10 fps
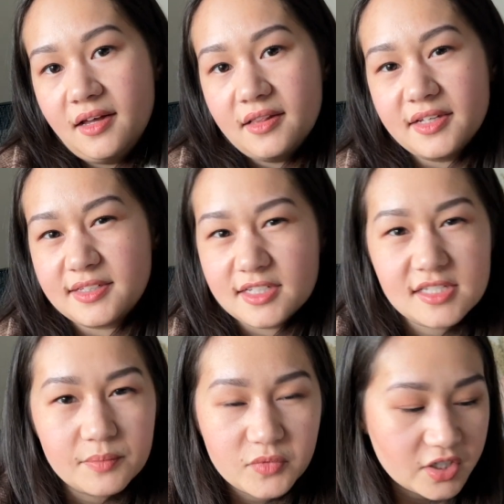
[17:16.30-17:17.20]
Like, did
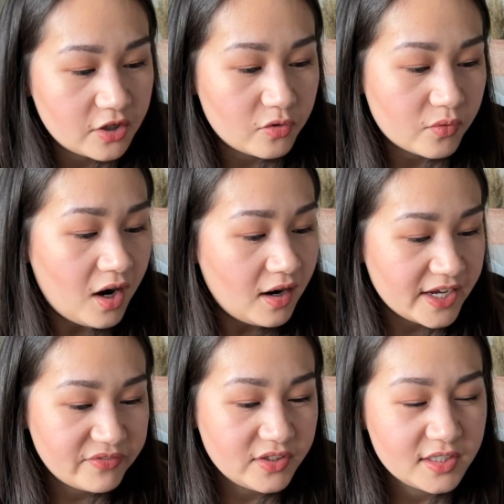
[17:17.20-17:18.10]
something go wrong? I
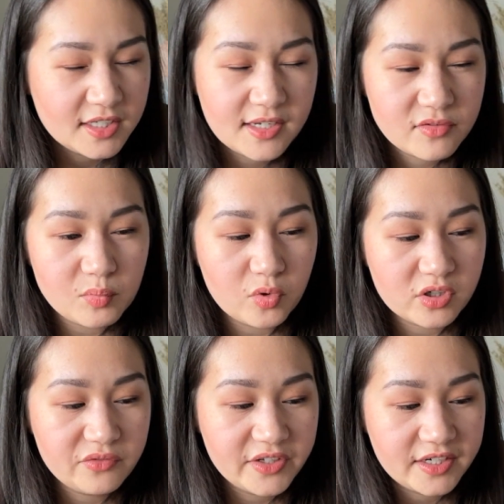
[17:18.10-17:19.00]
feel like it gives more
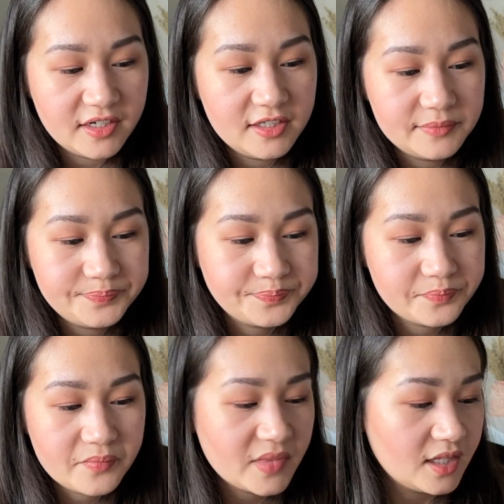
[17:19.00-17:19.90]
of like a
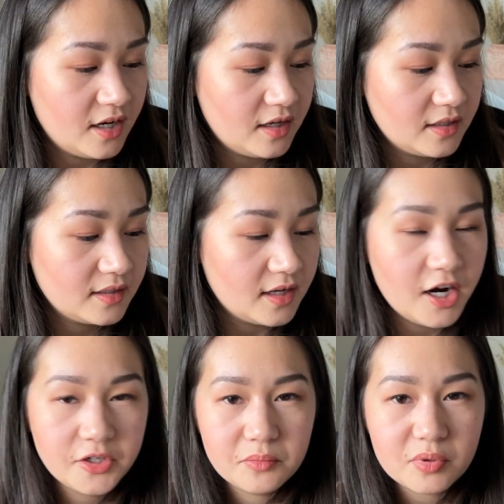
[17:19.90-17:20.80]

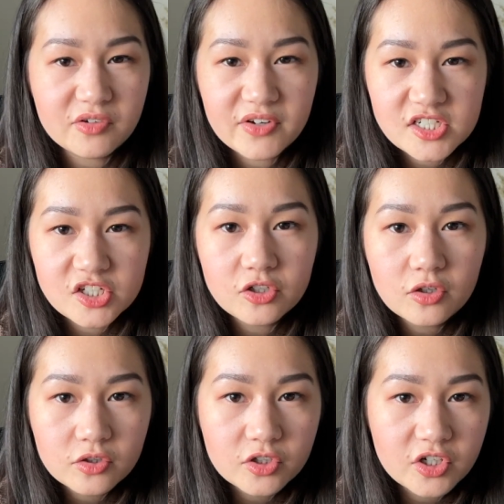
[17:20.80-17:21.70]

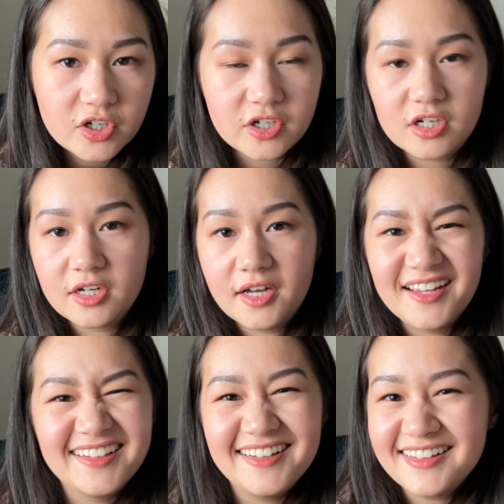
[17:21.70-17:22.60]
unprofessional look
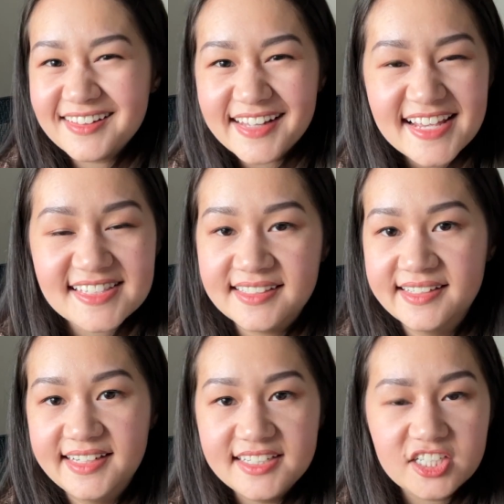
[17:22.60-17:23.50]
and less
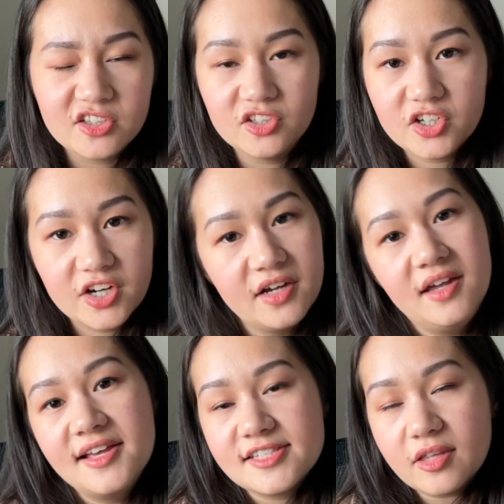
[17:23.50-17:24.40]
neat look.
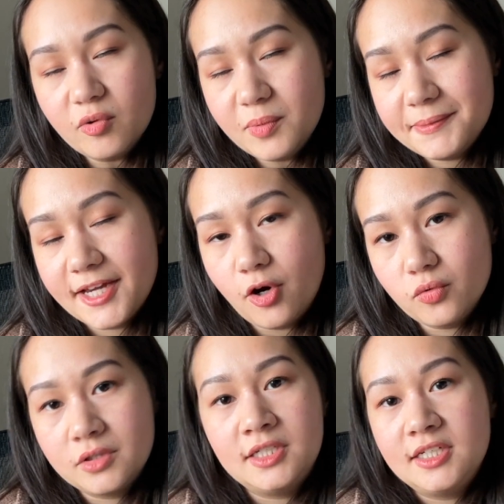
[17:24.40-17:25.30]
So that would be my
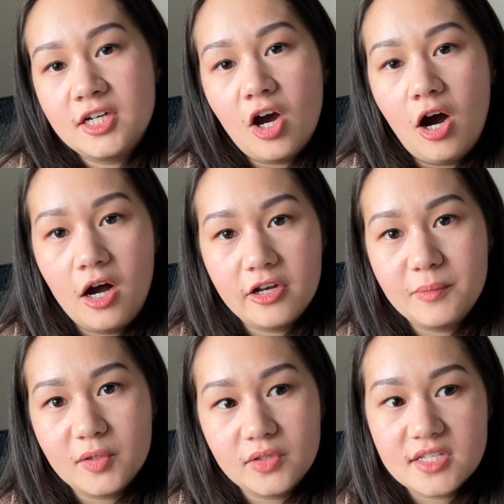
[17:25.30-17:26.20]
only con
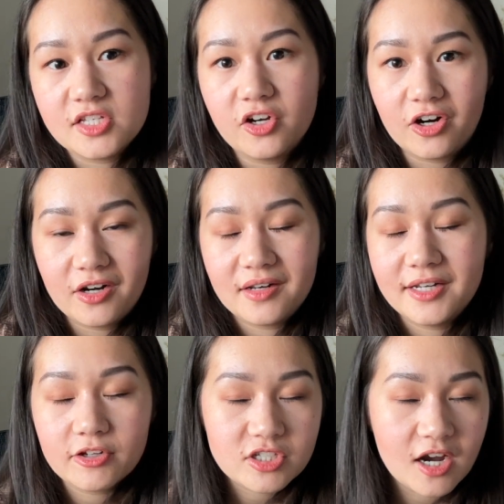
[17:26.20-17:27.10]
about this yarn. Now,
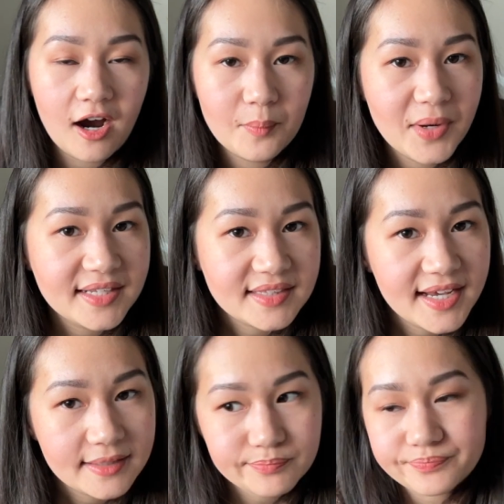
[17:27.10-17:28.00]
to combat that,